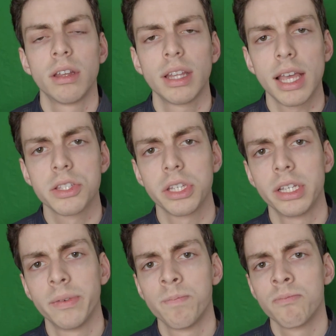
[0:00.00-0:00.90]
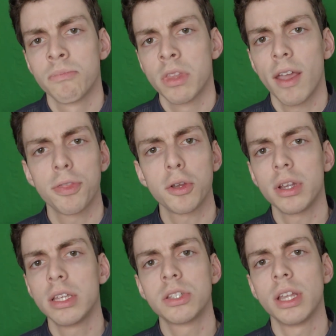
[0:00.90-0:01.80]
And lastly, if
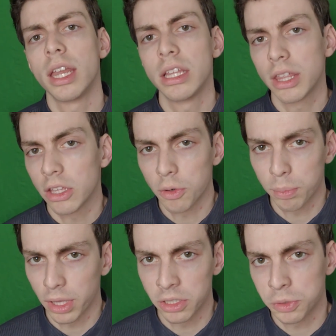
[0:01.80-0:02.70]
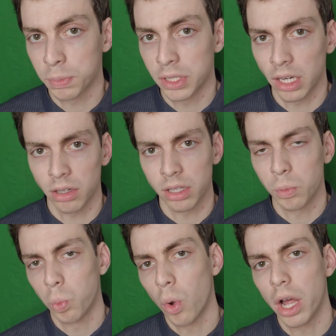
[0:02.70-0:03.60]
there isn't anything your players
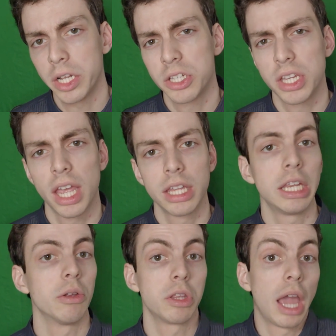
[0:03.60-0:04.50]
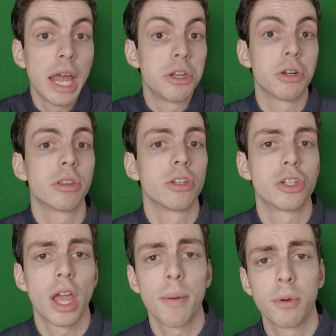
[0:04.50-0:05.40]
particularly want, say, they enter the
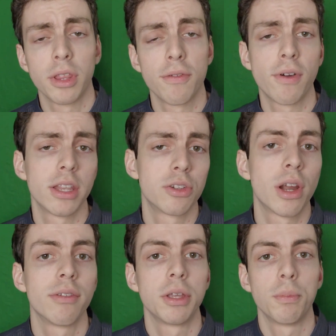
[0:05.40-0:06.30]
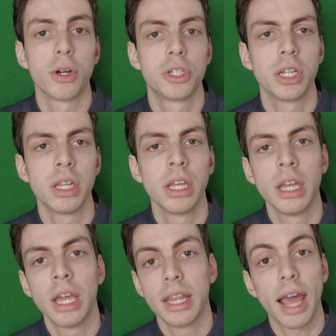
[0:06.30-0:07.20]
shop or they find the traveling merchant,
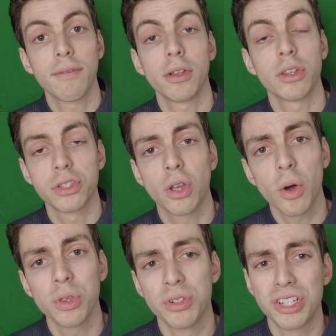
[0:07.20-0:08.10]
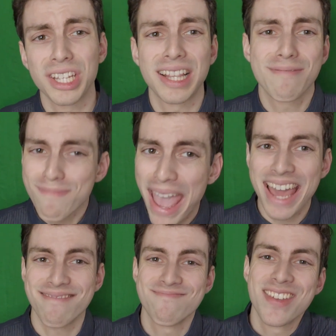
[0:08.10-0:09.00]
and they have all this gold and they're just like,
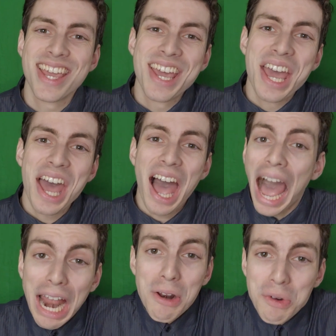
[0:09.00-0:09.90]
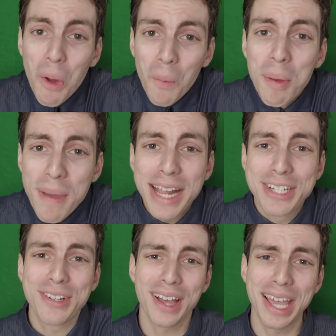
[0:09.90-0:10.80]
man, I don't know what
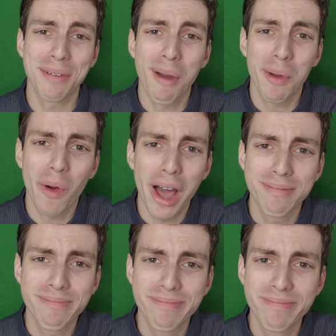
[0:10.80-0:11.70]
magical item I want.